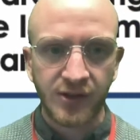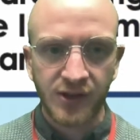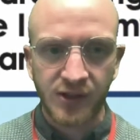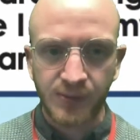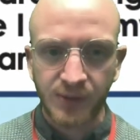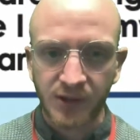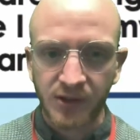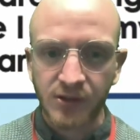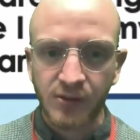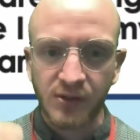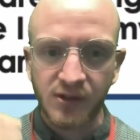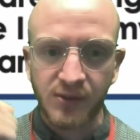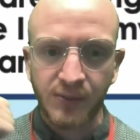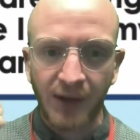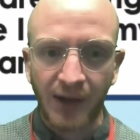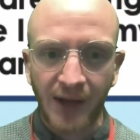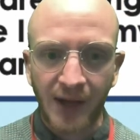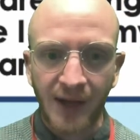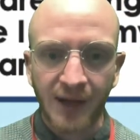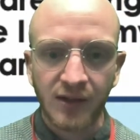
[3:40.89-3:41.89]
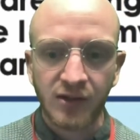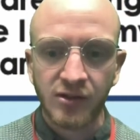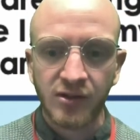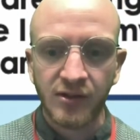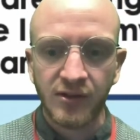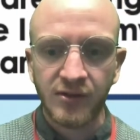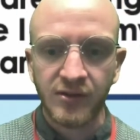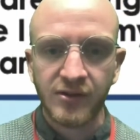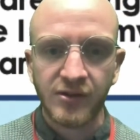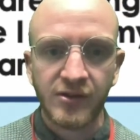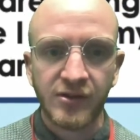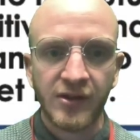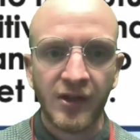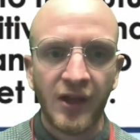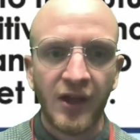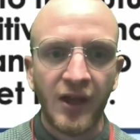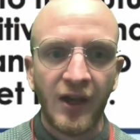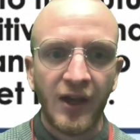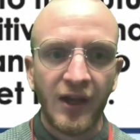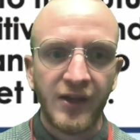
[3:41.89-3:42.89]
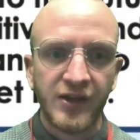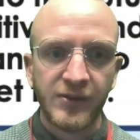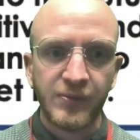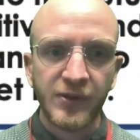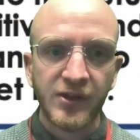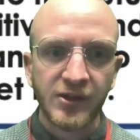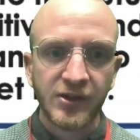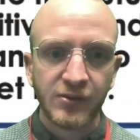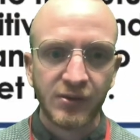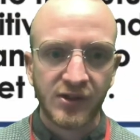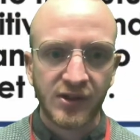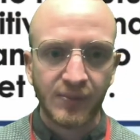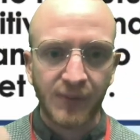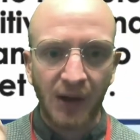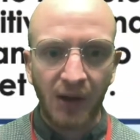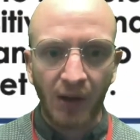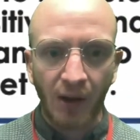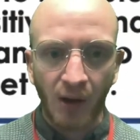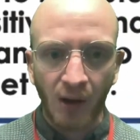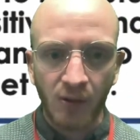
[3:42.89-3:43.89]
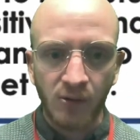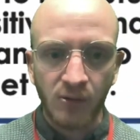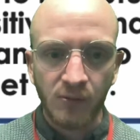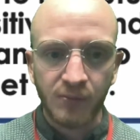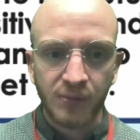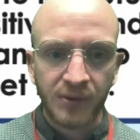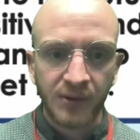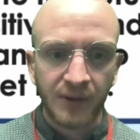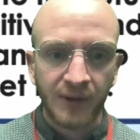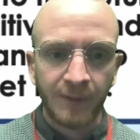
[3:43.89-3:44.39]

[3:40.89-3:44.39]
It speaks to us about excellence, it speaks to us about hope,